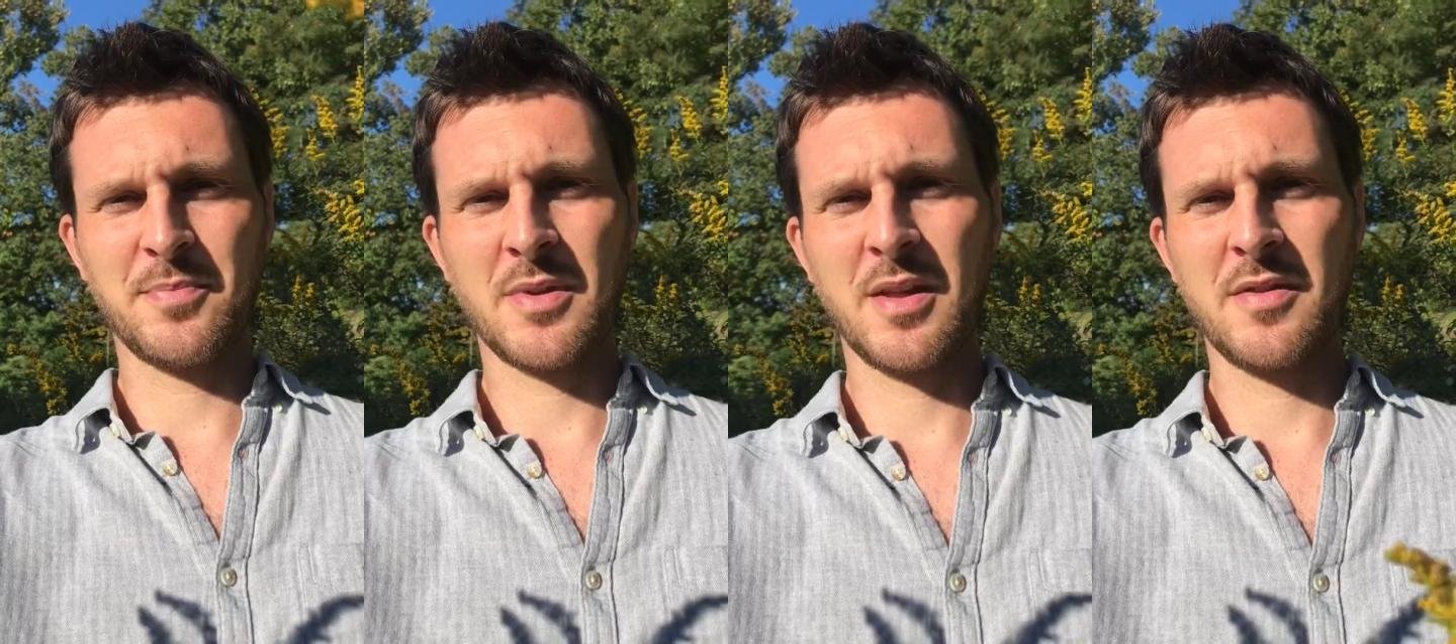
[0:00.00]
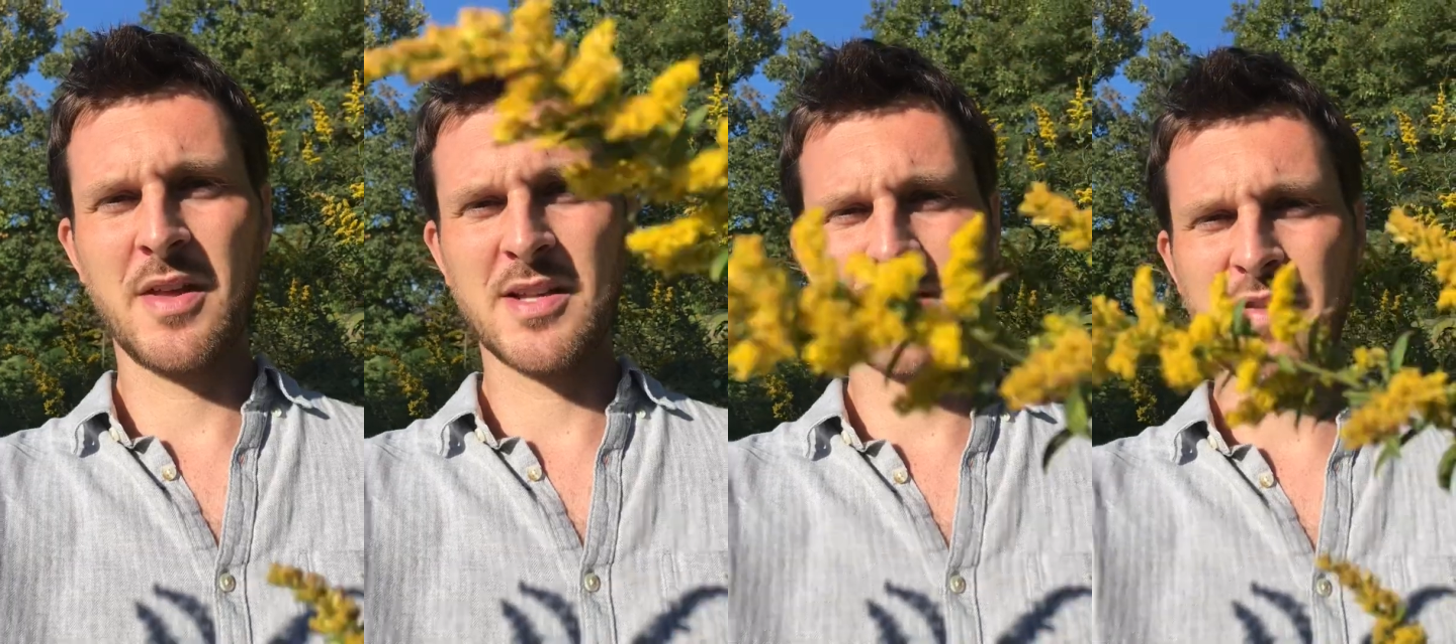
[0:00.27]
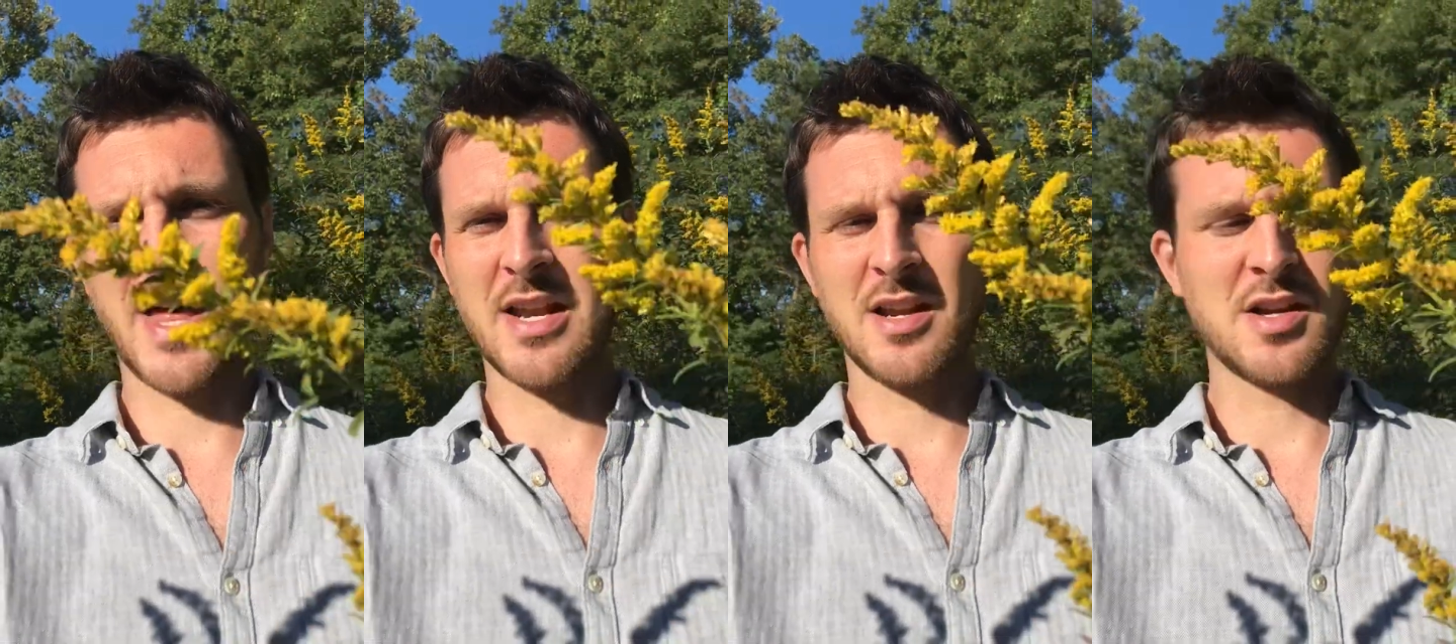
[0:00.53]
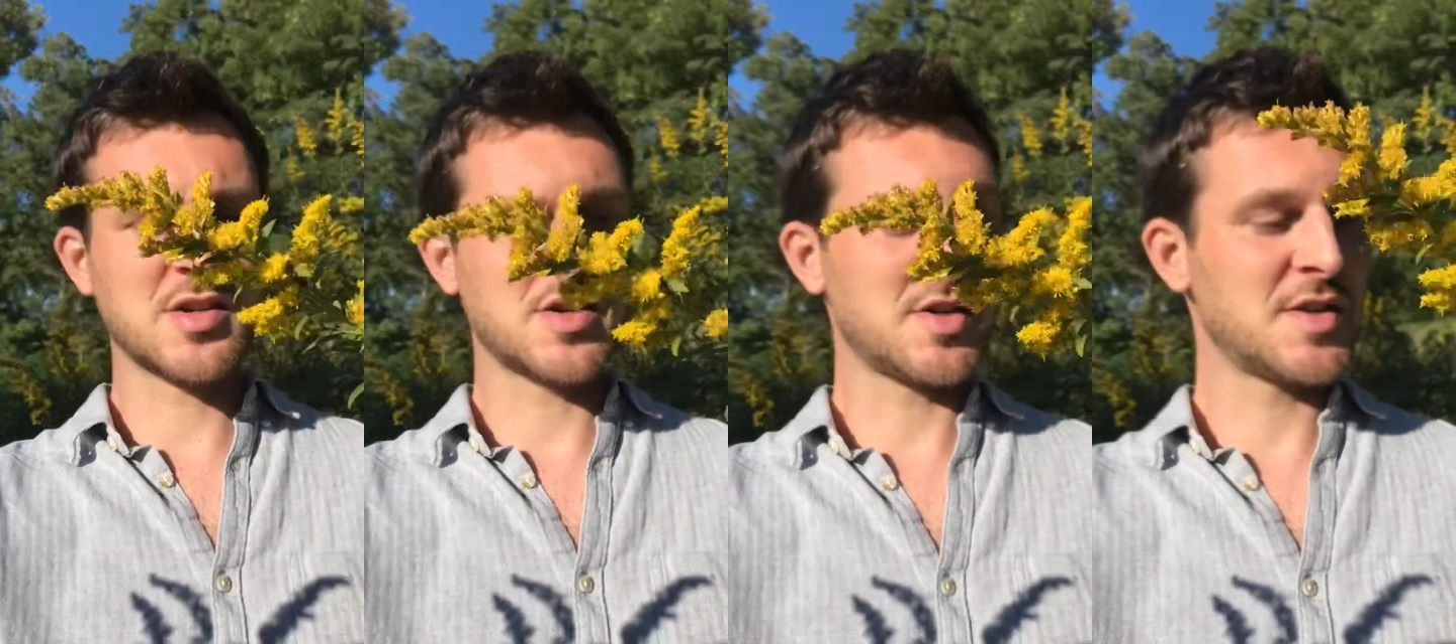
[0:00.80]
things of that
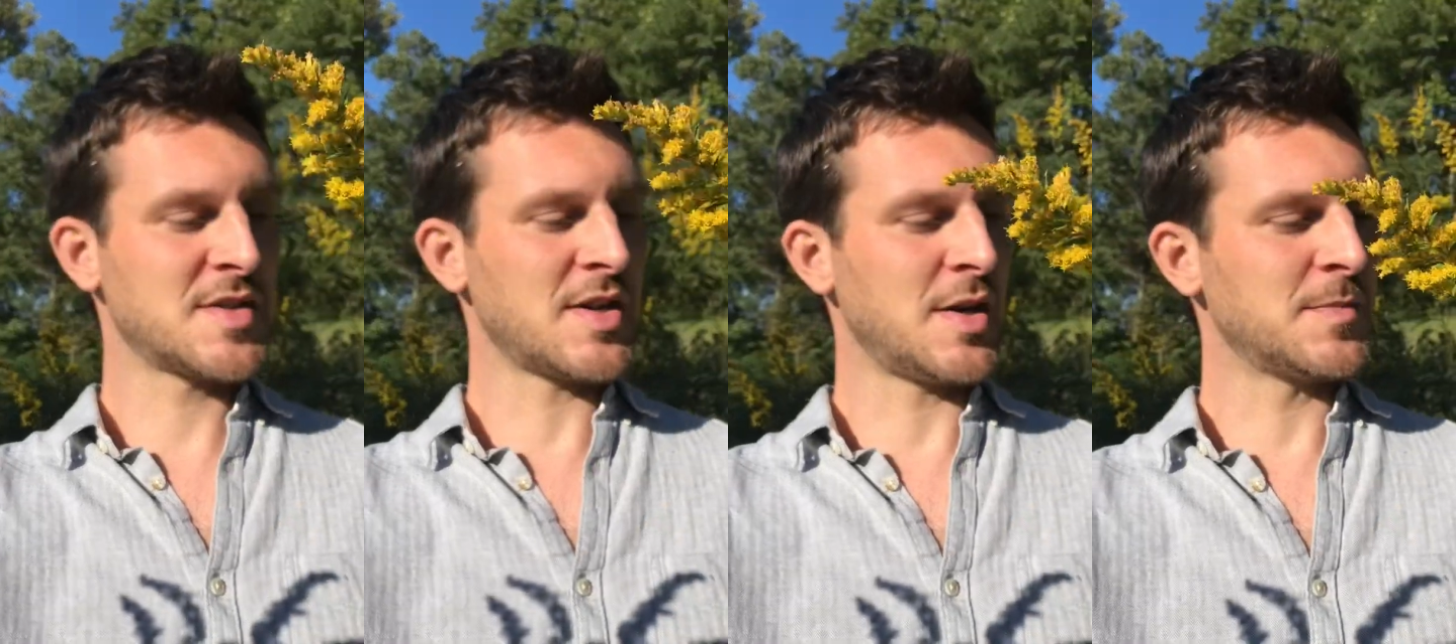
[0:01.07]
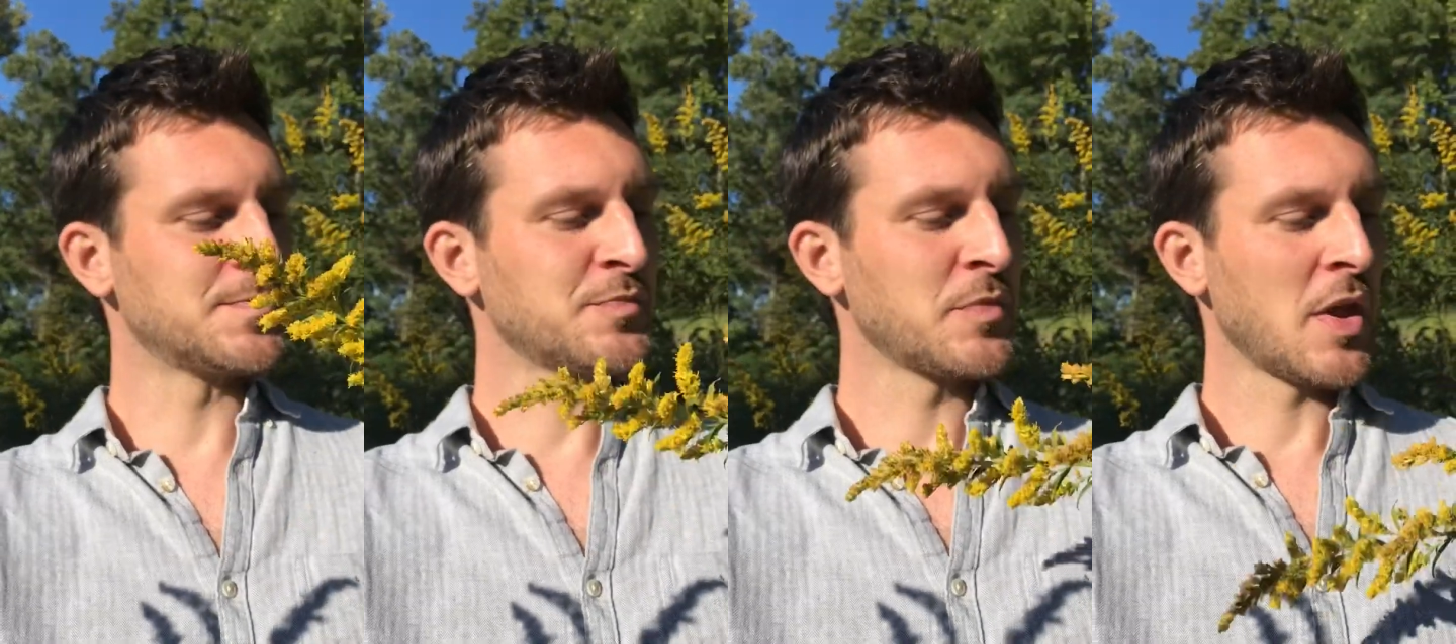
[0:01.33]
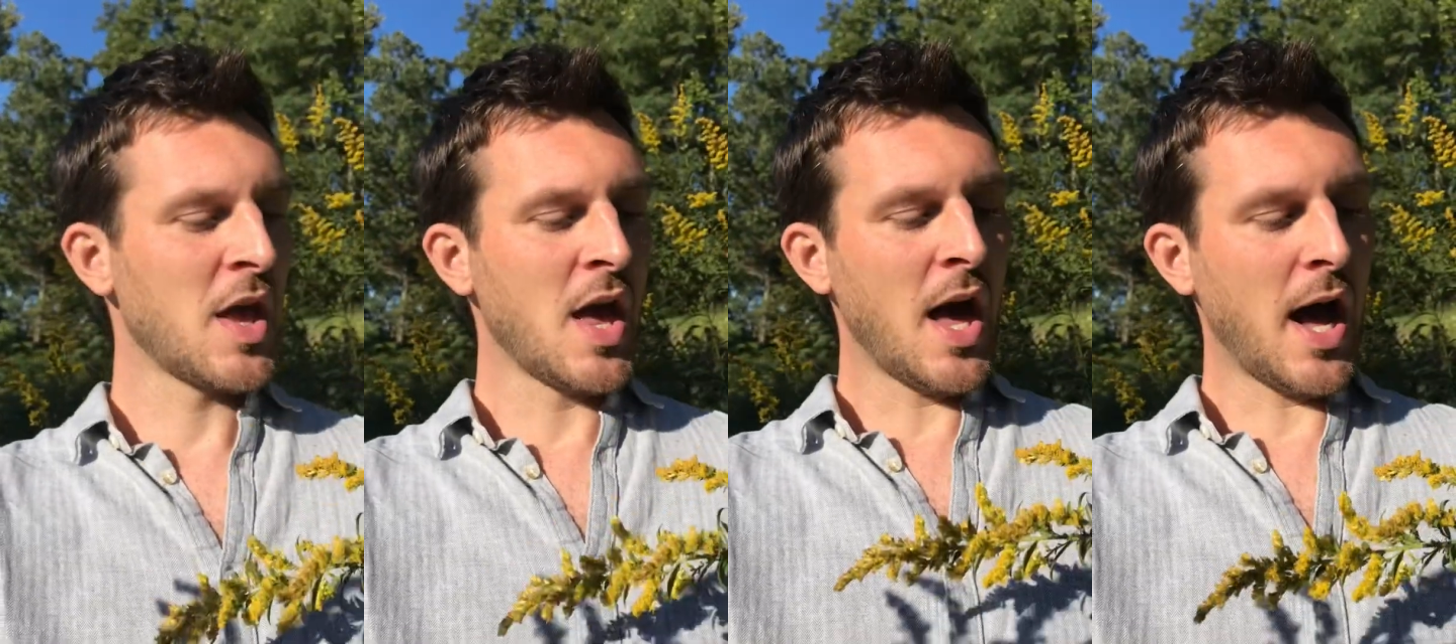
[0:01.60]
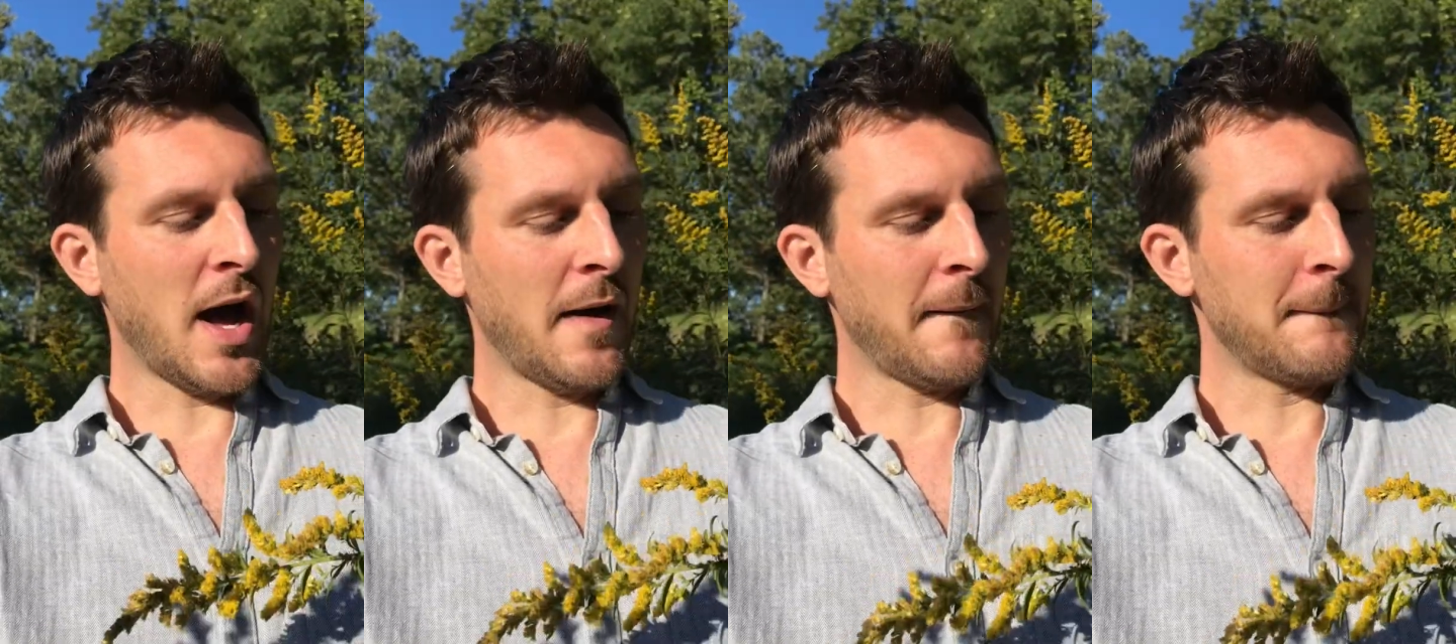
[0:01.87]
nature. So
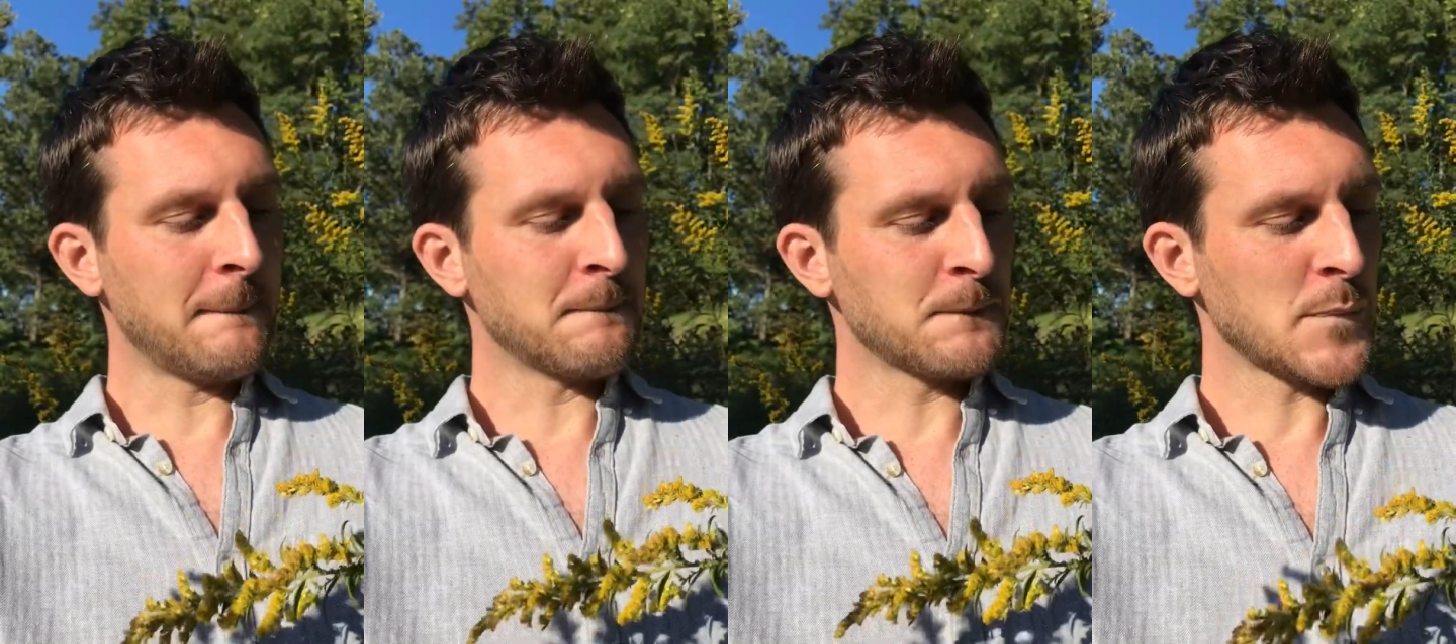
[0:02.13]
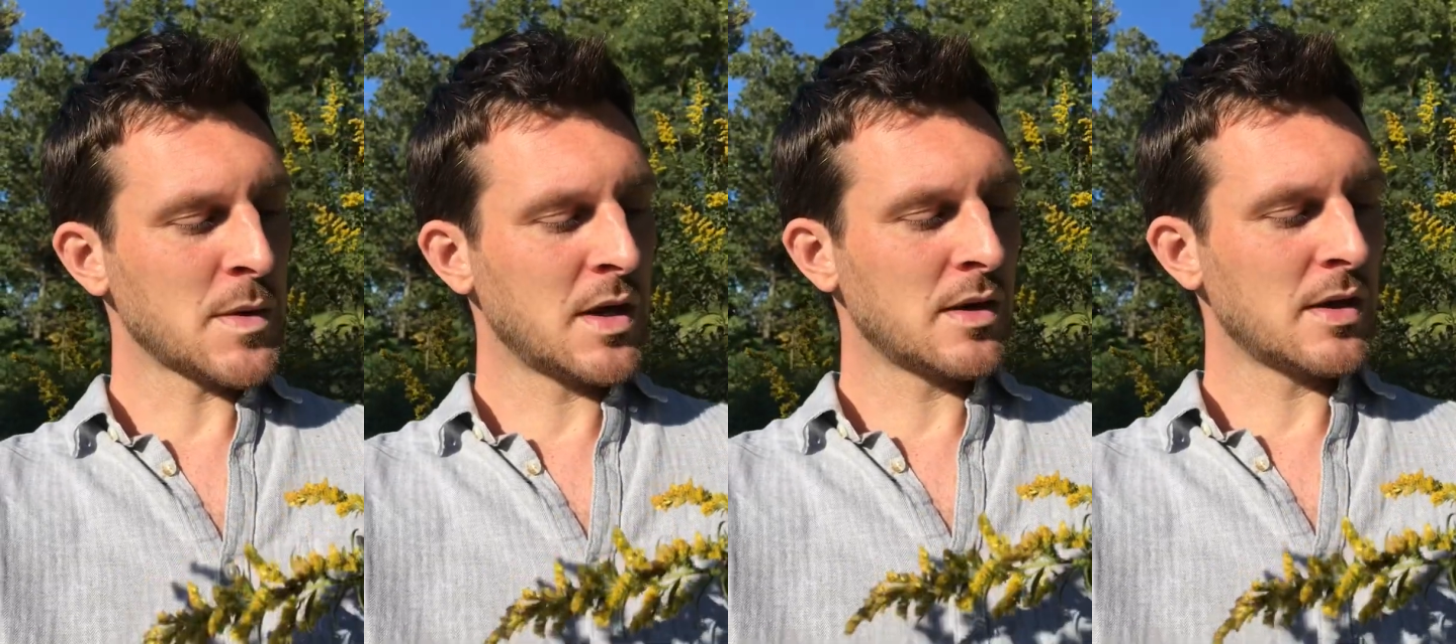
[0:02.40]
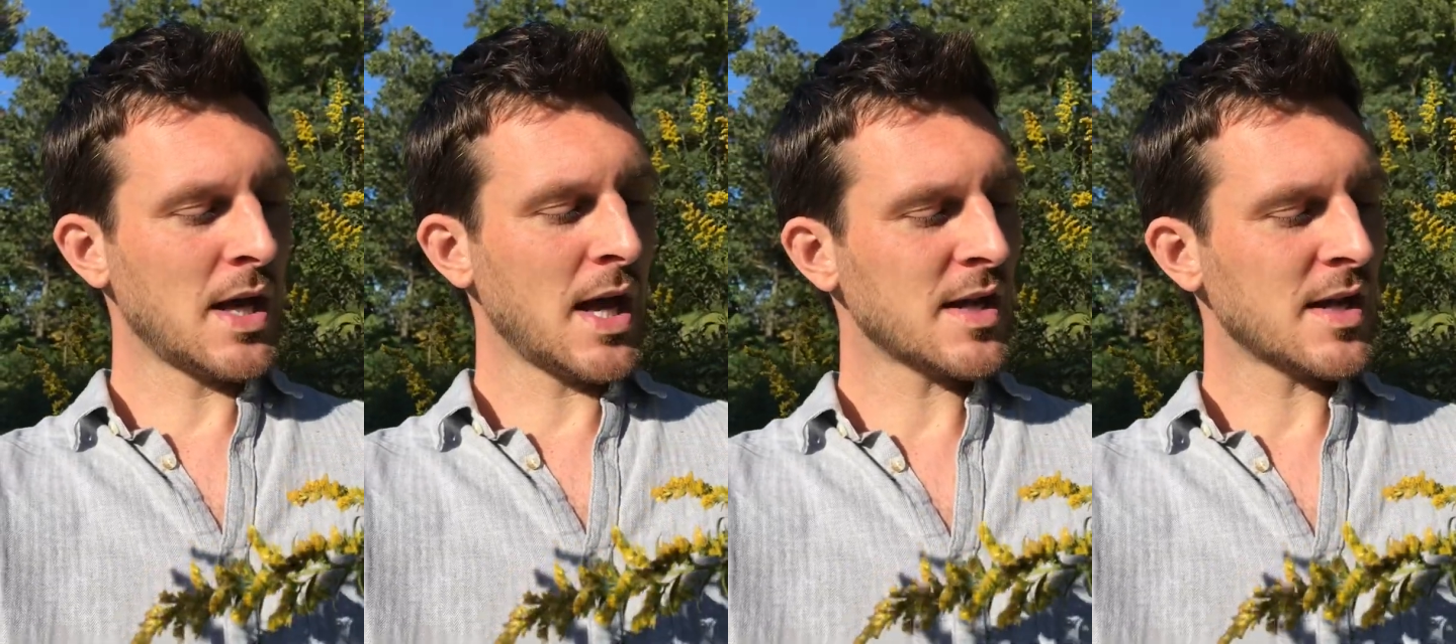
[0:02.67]
yeah,